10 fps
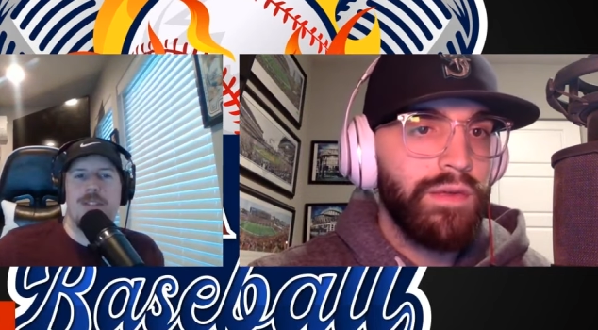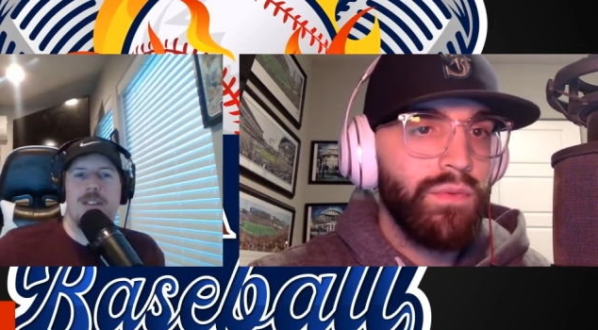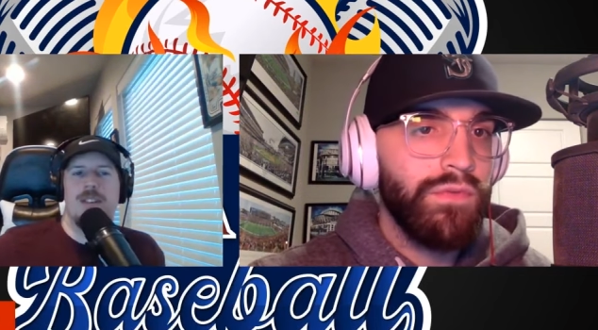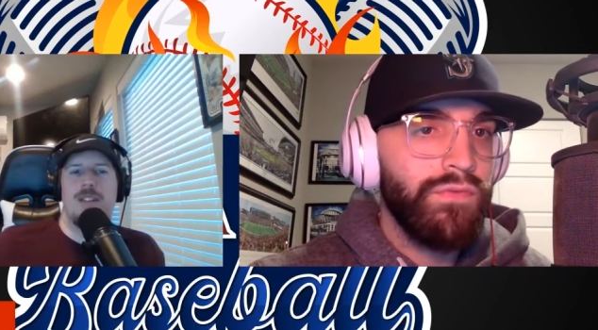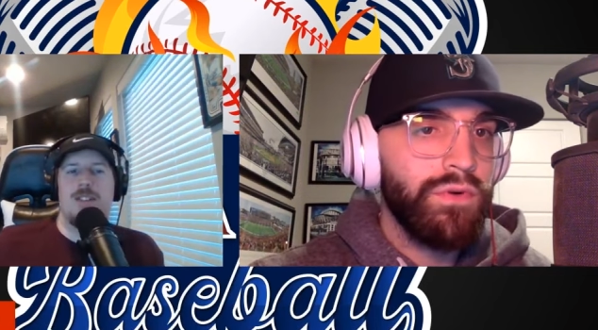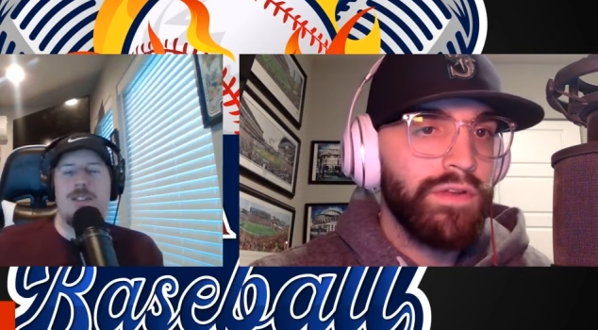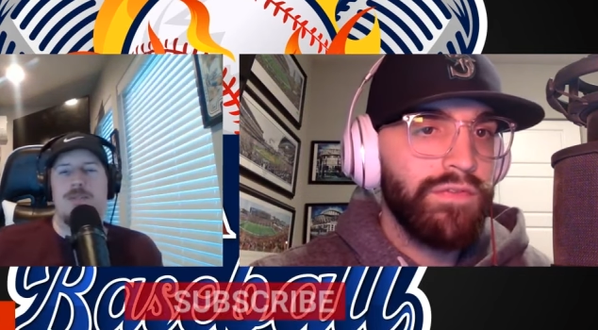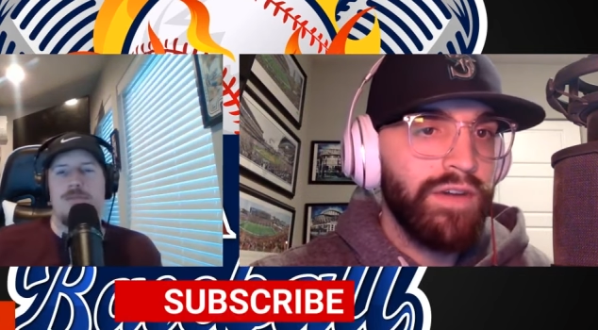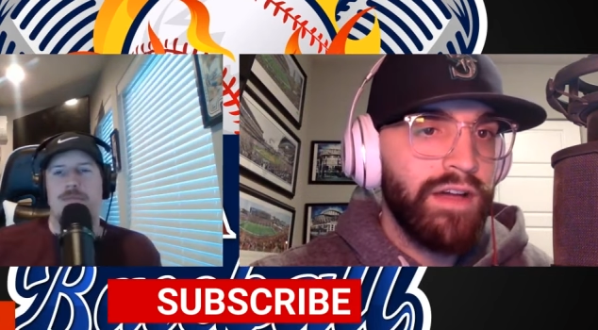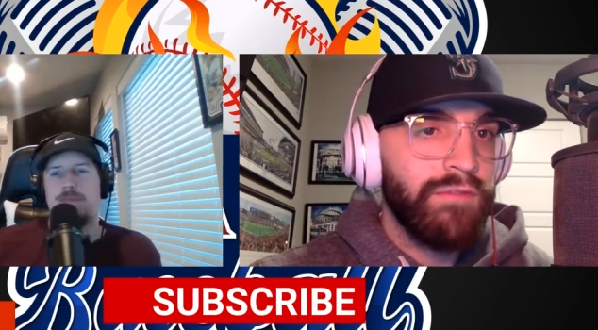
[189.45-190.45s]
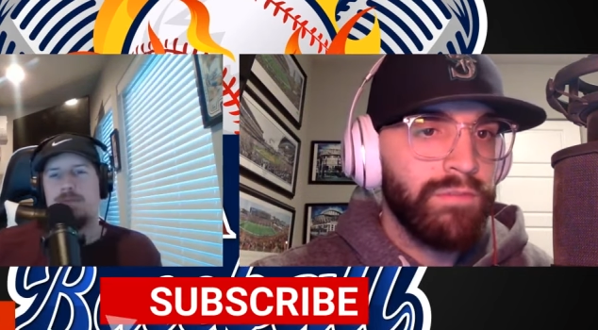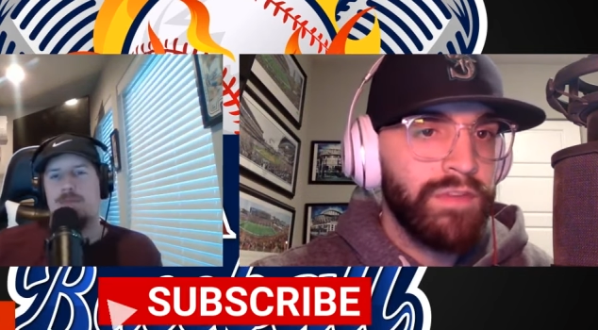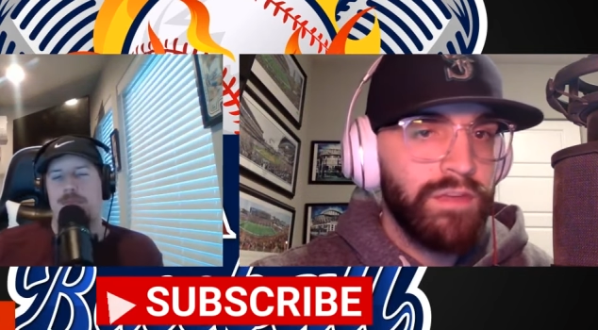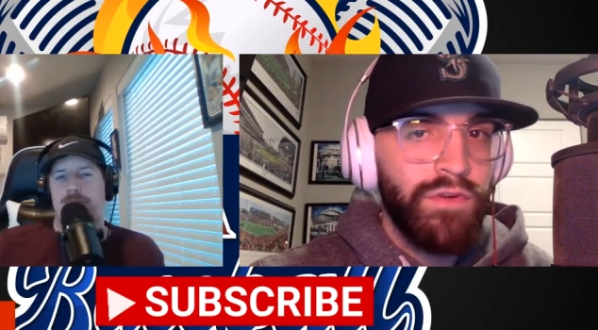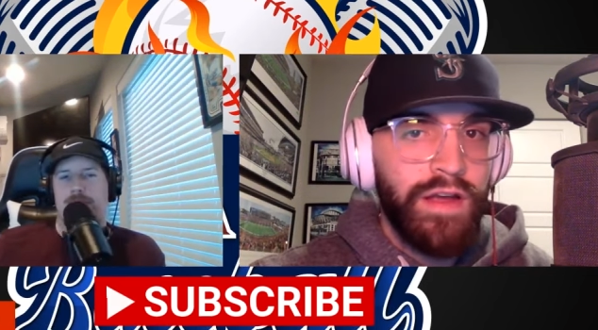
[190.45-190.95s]
Speaker 1: 145 from
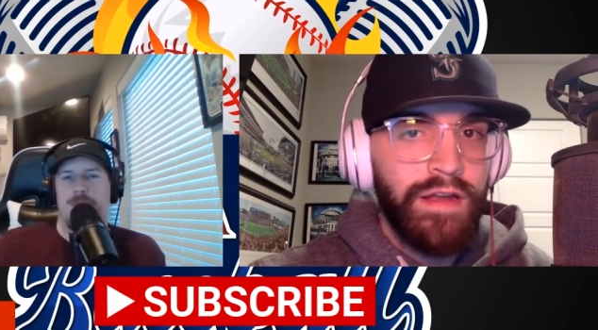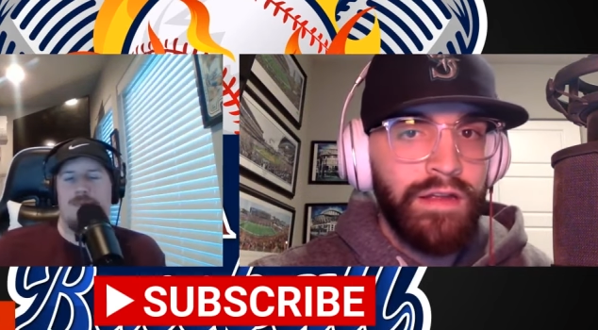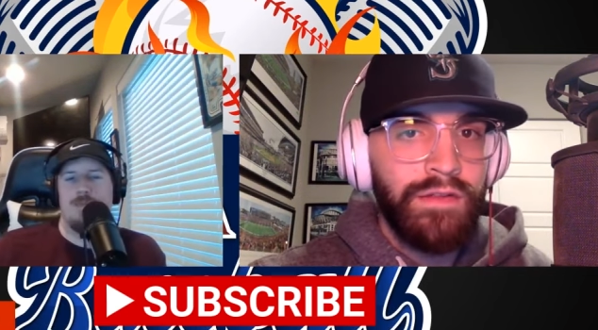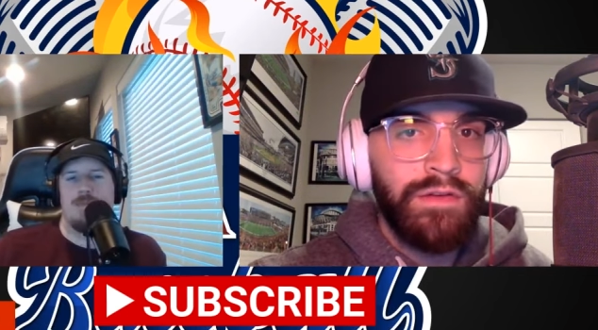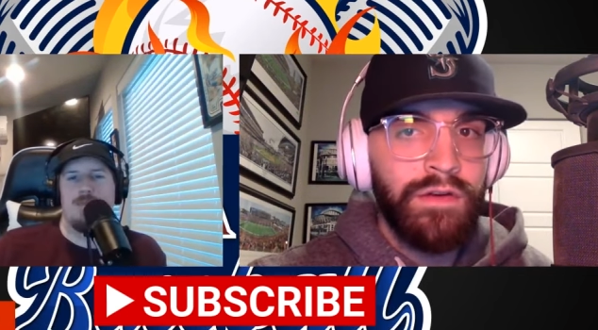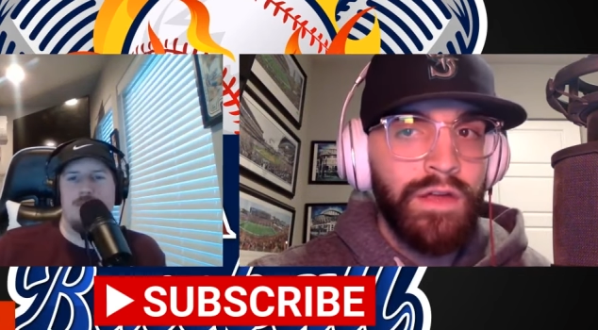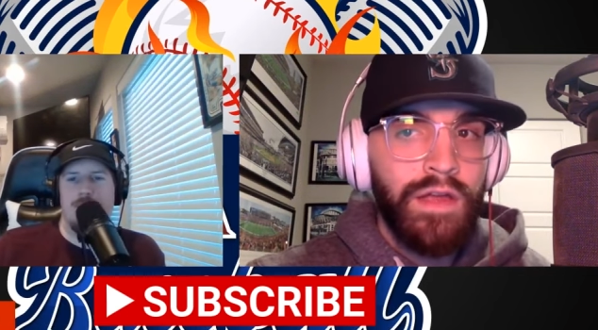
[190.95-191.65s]
Key Brian either.